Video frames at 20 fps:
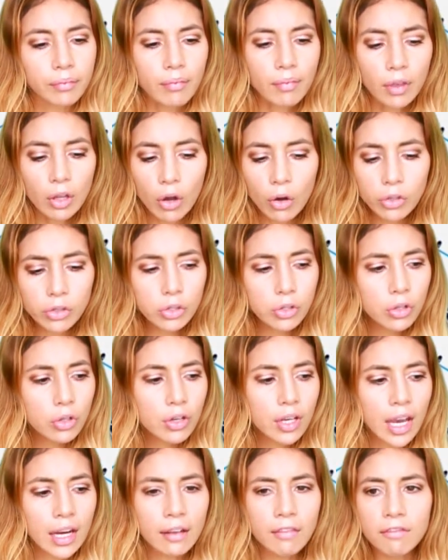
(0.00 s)
Also, you're
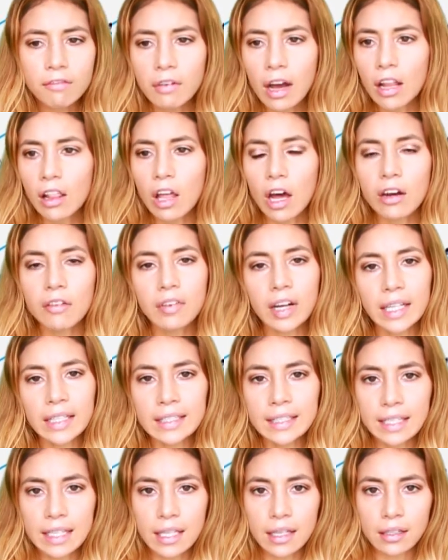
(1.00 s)
getting a lot of
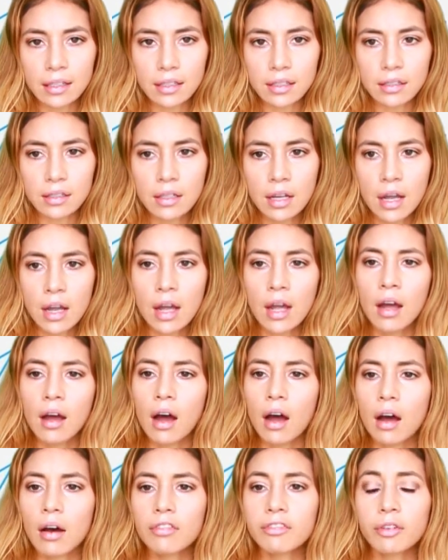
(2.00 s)
ideas.
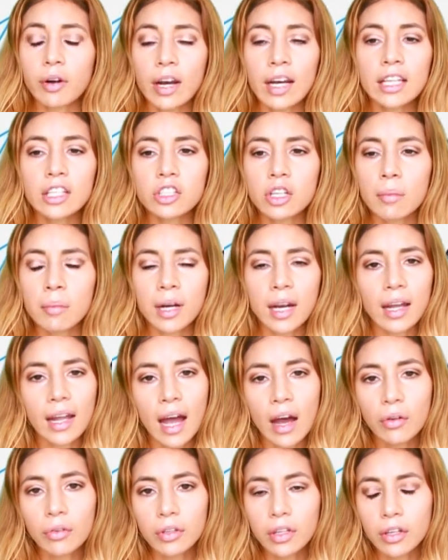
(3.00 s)
For any Gemini
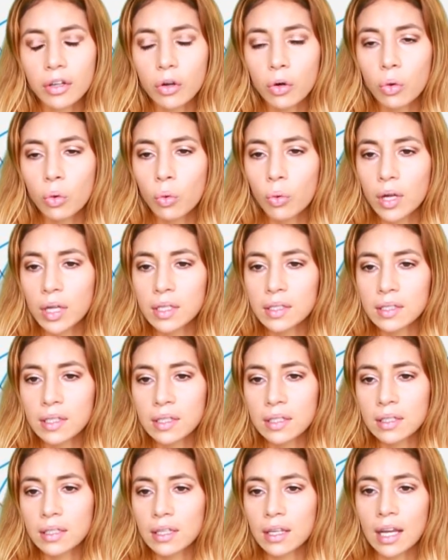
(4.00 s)
out there who is
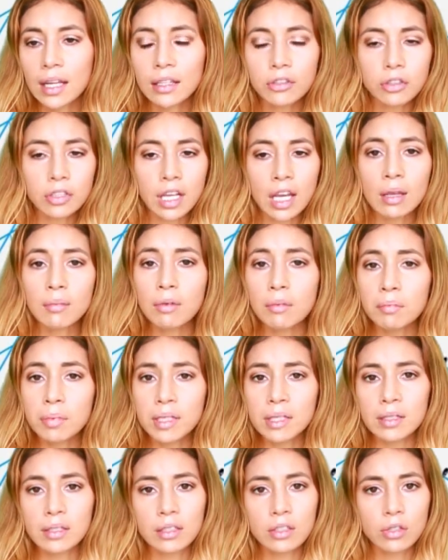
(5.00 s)
in the entertainment
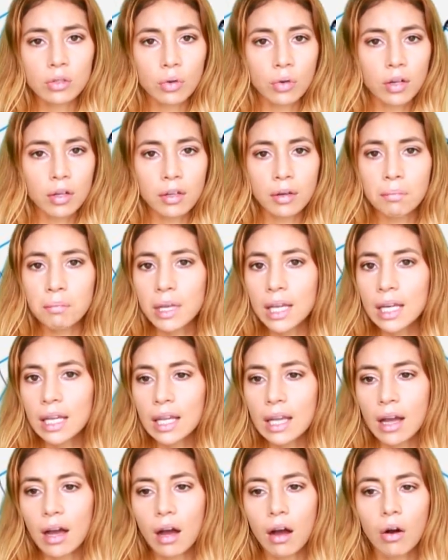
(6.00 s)
business or in the
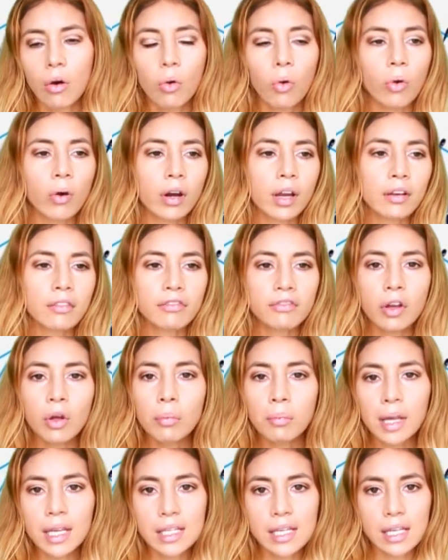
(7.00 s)
media or in
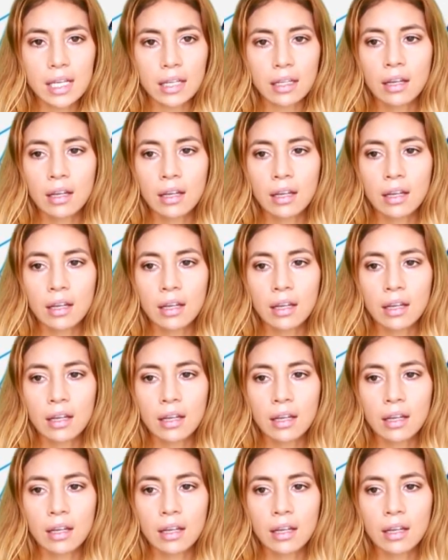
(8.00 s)
filmmaking,